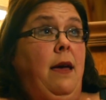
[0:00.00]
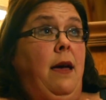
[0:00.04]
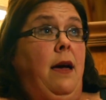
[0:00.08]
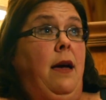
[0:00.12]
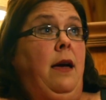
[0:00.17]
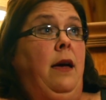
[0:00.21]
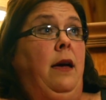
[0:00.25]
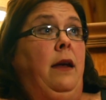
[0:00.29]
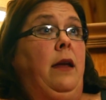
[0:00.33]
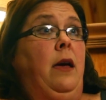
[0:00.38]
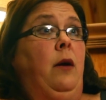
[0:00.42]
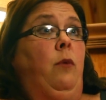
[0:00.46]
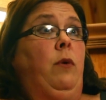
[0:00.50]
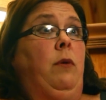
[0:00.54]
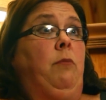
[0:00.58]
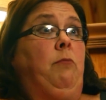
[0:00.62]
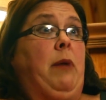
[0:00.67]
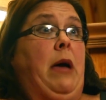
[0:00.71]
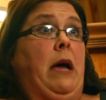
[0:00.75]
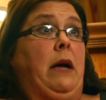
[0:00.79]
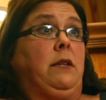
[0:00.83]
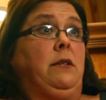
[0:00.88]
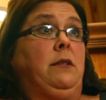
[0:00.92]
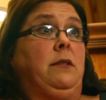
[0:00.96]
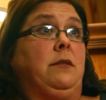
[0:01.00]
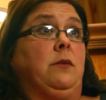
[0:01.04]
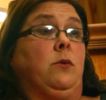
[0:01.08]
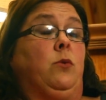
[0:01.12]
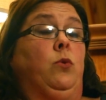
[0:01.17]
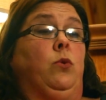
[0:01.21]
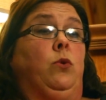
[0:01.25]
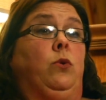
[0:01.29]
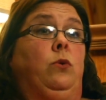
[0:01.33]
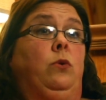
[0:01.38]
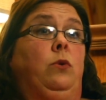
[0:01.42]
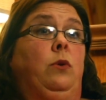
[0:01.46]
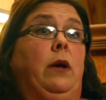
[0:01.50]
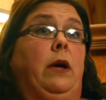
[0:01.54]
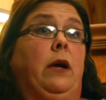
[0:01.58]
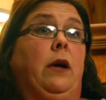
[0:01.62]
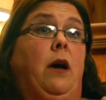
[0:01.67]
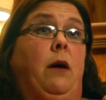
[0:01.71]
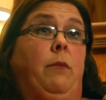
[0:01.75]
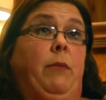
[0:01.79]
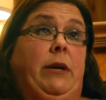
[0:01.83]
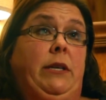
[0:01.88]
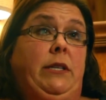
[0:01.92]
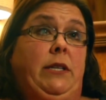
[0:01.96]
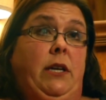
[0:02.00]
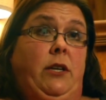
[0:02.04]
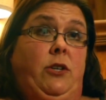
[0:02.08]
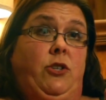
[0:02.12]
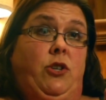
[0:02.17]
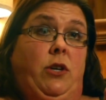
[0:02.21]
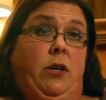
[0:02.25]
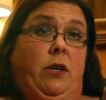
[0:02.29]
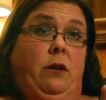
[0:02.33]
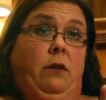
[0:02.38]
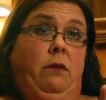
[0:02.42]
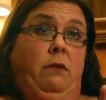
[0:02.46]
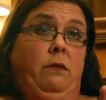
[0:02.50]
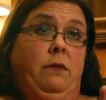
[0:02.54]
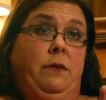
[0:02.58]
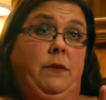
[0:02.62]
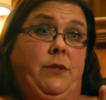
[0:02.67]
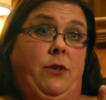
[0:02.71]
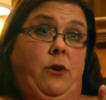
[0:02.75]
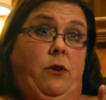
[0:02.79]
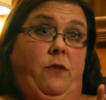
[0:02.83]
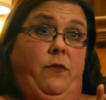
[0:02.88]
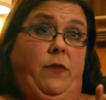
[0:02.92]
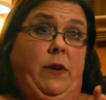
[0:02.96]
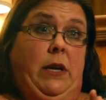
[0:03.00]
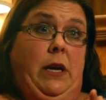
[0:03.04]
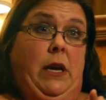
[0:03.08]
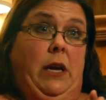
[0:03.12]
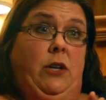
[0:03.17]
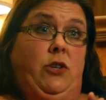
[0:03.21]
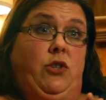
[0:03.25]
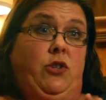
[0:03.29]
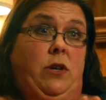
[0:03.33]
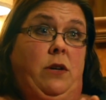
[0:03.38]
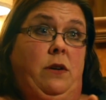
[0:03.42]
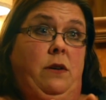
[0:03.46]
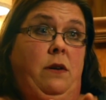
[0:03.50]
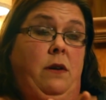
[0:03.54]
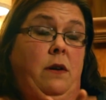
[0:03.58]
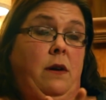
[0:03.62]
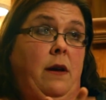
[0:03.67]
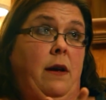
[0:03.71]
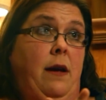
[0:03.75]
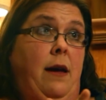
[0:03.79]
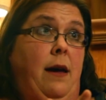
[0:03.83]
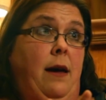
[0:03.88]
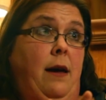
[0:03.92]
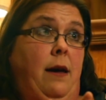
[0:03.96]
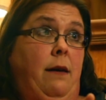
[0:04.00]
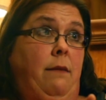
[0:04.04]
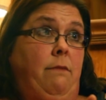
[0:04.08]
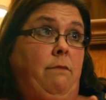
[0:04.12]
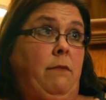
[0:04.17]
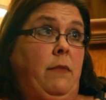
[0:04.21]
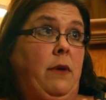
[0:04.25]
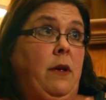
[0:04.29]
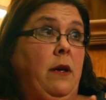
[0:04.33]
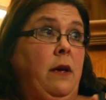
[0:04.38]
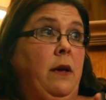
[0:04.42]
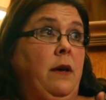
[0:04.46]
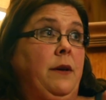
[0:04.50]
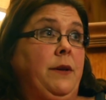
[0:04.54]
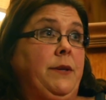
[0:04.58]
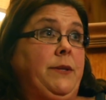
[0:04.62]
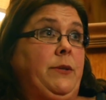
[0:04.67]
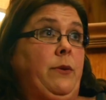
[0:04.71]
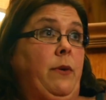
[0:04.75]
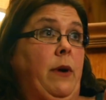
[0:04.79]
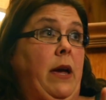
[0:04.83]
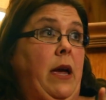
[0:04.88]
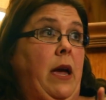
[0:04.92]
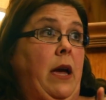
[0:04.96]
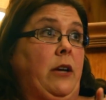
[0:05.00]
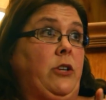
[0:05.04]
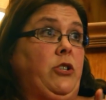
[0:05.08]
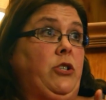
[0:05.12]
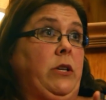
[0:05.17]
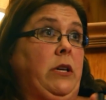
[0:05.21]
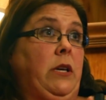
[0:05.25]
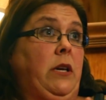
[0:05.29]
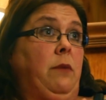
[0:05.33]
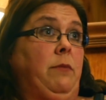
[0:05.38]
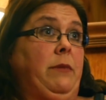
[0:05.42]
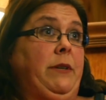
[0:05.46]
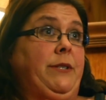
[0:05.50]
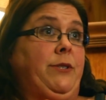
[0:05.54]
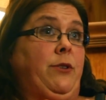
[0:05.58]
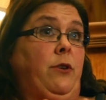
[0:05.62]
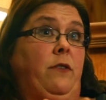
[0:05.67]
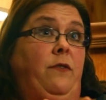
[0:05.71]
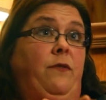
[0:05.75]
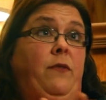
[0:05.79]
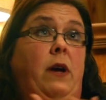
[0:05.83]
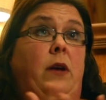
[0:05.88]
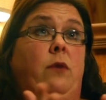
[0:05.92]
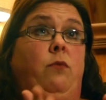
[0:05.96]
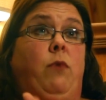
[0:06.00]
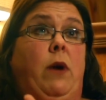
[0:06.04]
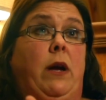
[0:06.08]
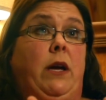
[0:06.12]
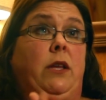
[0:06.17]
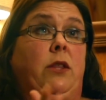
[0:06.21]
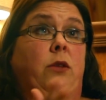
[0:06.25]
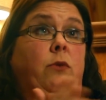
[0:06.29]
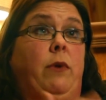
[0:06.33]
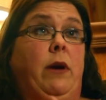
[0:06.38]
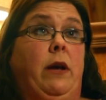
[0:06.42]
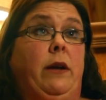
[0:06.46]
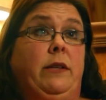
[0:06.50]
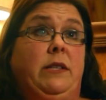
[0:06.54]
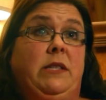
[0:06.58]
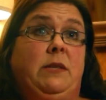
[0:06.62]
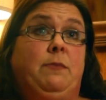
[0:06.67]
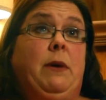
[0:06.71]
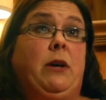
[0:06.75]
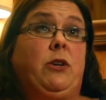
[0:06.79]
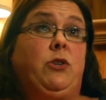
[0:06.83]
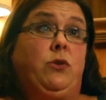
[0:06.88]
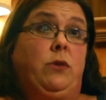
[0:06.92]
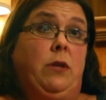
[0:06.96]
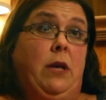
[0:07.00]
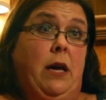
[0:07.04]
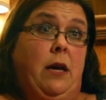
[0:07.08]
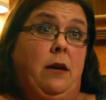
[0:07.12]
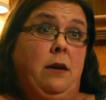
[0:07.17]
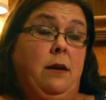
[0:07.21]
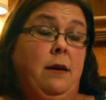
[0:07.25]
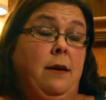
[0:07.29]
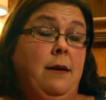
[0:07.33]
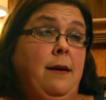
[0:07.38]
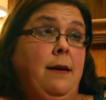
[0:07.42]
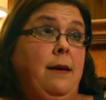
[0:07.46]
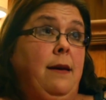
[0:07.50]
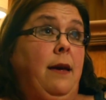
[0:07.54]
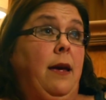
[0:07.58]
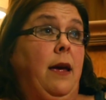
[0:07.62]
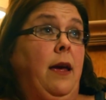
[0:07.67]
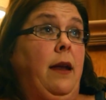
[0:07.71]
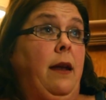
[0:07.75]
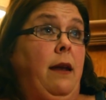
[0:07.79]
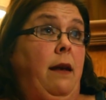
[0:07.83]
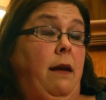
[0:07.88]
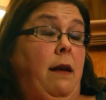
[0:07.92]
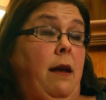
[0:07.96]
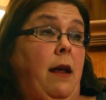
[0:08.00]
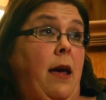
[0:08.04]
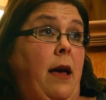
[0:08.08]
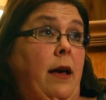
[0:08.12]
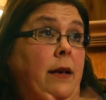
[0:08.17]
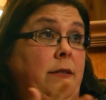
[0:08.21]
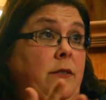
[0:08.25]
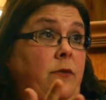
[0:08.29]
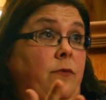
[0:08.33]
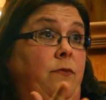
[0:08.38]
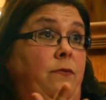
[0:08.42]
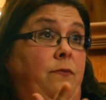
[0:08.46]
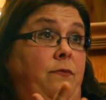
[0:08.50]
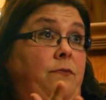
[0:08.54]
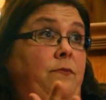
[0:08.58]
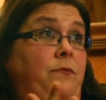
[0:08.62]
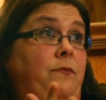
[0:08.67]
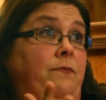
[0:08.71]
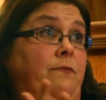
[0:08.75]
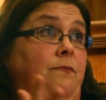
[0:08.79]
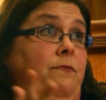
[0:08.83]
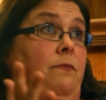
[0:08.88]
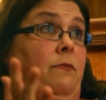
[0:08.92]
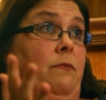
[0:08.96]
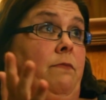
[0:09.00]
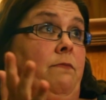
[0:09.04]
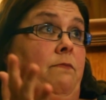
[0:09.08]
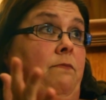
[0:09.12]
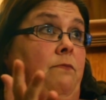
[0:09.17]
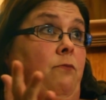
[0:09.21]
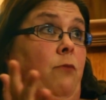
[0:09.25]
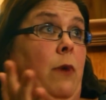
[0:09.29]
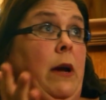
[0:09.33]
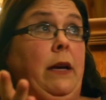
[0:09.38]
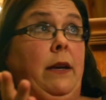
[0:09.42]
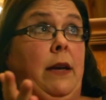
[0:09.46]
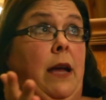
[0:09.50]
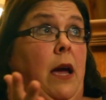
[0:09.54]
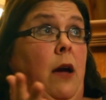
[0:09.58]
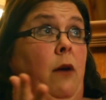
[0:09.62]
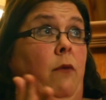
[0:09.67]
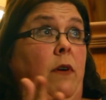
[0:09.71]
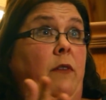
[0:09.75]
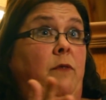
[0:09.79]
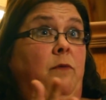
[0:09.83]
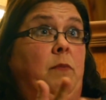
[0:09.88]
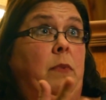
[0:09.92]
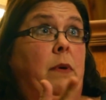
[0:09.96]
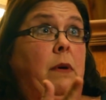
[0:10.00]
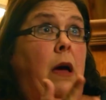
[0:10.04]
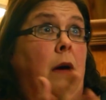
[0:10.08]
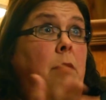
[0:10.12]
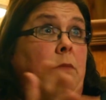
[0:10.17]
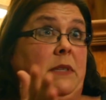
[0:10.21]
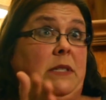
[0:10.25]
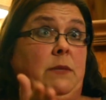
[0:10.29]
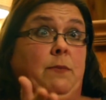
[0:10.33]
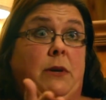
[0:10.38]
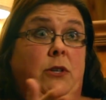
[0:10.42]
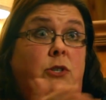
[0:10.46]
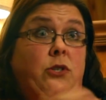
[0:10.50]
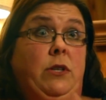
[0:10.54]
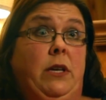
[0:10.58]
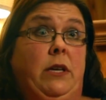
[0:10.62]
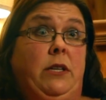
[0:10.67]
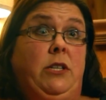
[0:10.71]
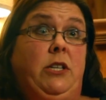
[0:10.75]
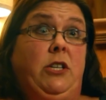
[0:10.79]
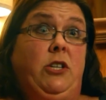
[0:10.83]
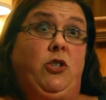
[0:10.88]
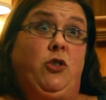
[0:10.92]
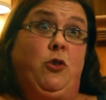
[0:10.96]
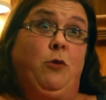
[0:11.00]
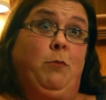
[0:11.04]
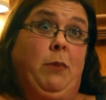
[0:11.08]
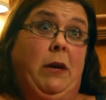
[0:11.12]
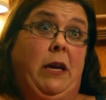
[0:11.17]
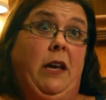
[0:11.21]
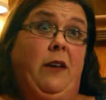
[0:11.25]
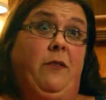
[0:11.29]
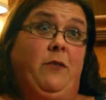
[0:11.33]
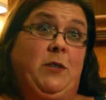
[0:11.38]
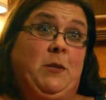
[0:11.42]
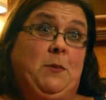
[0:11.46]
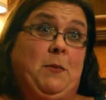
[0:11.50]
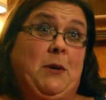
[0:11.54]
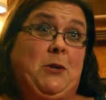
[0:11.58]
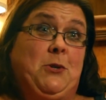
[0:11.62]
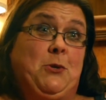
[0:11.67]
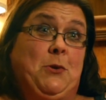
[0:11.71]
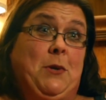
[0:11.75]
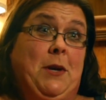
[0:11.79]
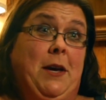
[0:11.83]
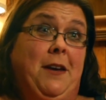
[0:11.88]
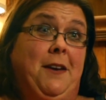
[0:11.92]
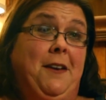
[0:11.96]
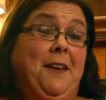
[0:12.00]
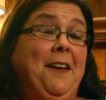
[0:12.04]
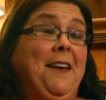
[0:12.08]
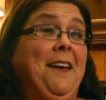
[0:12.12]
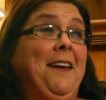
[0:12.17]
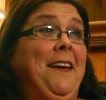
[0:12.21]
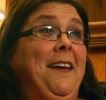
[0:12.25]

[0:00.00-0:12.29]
and I went back to school and got my teaching certification. So I actually can be certified regular ed and special ed. And as of right now, I'm a special ed teacher, behavior special ed.